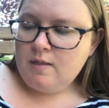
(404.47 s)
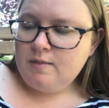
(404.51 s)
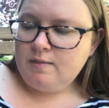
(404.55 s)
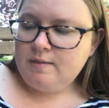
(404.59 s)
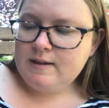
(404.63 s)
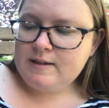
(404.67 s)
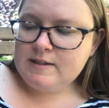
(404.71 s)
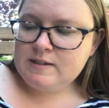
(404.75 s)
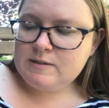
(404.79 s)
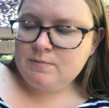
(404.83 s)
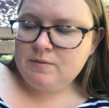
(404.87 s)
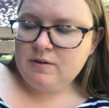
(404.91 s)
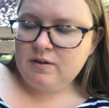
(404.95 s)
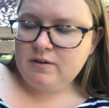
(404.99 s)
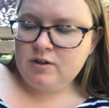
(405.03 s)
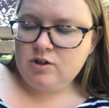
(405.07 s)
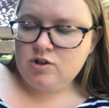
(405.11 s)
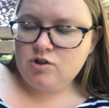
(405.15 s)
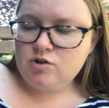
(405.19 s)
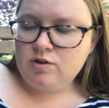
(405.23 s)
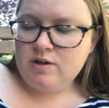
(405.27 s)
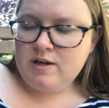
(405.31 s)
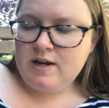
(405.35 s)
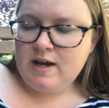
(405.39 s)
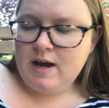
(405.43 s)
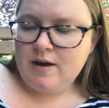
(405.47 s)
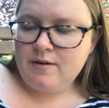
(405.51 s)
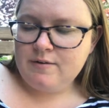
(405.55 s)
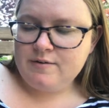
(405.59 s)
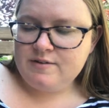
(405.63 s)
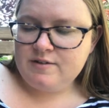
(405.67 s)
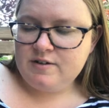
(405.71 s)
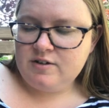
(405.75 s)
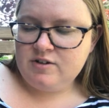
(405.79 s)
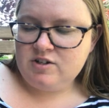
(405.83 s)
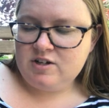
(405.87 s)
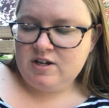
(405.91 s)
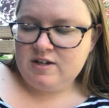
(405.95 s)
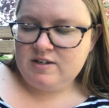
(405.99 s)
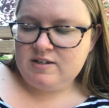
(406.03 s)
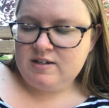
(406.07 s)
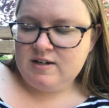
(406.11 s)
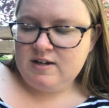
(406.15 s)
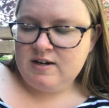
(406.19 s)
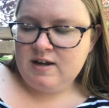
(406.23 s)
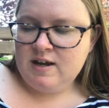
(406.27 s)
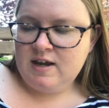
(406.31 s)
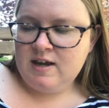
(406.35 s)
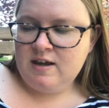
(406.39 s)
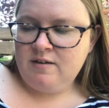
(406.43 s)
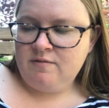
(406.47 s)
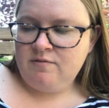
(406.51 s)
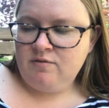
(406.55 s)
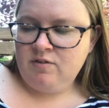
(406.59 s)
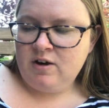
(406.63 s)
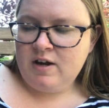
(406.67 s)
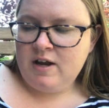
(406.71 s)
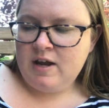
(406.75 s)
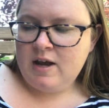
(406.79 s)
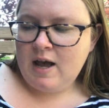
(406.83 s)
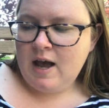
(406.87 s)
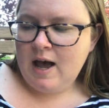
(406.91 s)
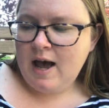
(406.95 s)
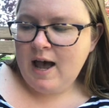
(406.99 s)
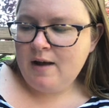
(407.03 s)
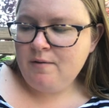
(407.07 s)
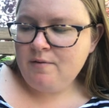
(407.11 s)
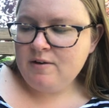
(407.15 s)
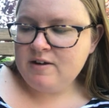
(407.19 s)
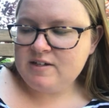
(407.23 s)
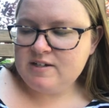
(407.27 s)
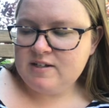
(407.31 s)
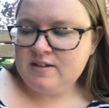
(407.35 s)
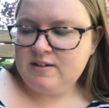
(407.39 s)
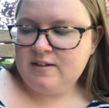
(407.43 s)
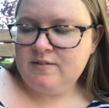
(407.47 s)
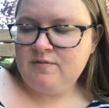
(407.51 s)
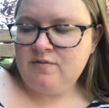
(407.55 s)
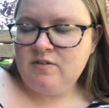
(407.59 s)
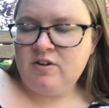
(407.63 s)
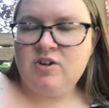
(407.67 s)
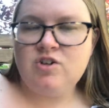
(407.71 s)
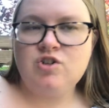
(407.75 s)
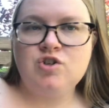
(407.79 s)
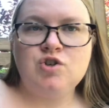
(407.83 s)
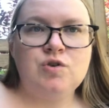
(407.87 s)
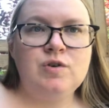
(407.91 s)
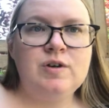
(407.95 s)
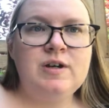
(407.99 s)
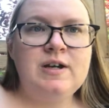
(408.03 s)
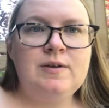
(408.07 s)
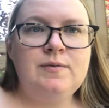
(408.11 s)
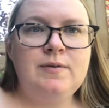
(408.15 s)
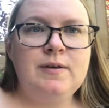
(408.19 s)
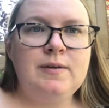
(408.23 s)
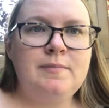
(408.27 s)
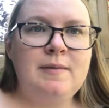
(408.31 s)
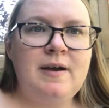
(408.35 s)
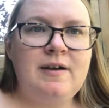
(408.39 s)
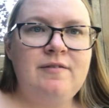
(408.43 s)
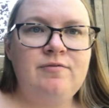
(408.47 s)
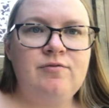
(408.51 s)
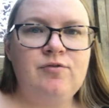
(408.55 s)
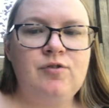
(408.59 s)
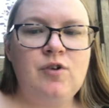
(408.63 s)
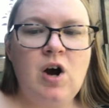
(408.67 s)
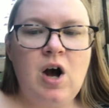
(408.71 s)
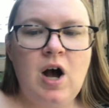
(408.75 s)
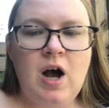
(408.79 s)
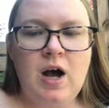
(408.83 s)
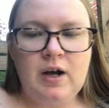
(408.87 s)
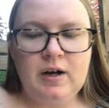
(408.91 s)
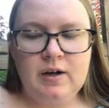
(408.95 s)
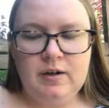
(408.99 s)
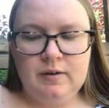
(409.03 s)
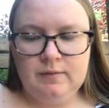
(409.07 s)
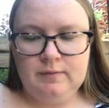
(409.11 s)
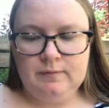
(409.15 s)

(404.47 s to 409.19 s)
"Let's build a tree house," suggested Avery. "I want to live in a tree with my frog."